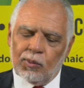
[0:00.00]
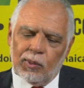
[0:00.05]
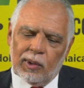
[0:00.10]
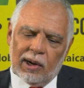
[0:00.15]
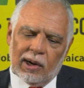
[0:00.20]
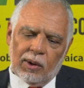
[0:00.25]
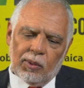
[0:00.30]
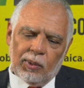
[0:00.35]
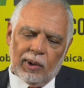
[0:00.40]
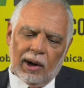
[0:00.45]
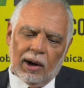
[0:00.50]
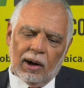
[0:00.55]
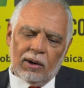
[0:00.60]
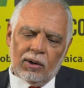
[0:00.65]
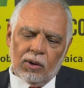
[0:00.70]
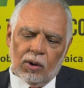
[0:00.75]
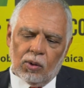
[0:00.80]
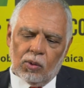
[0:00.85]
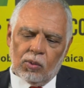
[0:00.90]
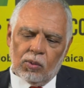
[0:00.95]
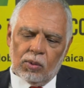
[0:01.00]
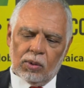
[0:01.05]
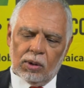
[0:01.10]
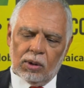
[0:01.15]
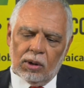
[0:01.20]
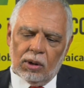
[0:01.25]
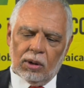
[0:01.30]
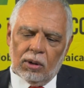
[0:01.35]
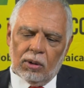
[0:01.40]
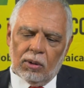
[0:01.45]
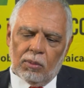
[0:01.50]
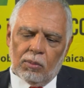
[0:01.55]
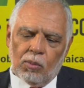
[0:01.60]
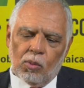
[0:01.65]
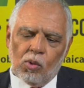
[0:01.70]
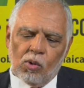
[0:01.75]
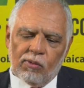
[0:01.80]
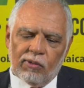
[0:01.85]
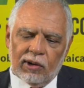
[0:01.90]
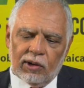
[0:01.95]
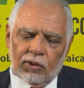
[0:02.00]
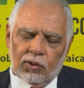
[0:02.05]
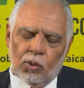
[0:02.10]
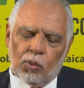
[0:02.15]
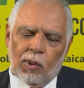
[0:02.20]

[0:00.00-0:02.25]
where we are now moving to.